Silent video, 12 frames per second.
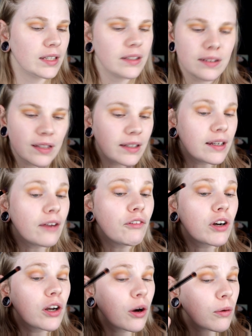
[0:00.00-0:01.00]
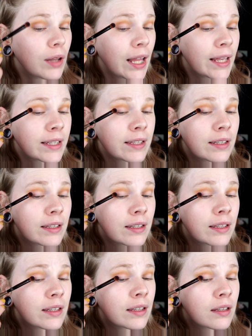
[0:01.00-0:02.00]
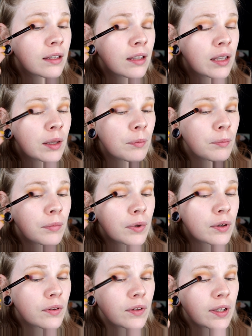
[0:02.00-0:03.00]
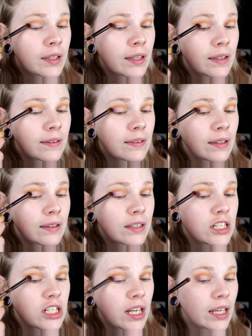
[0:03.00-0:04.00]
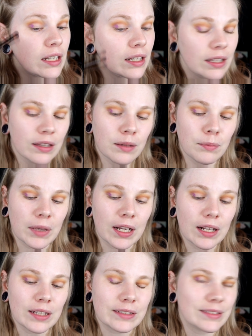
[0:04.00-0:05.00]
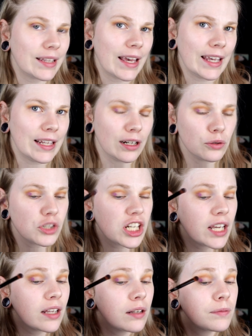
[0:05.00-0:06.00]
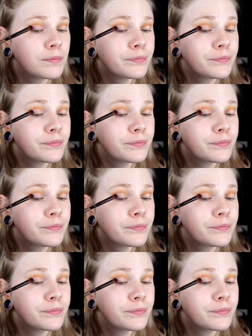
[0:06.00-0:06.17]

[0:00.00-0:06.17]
This I never know, like, because I guess that the shade in the middle is the halo shade.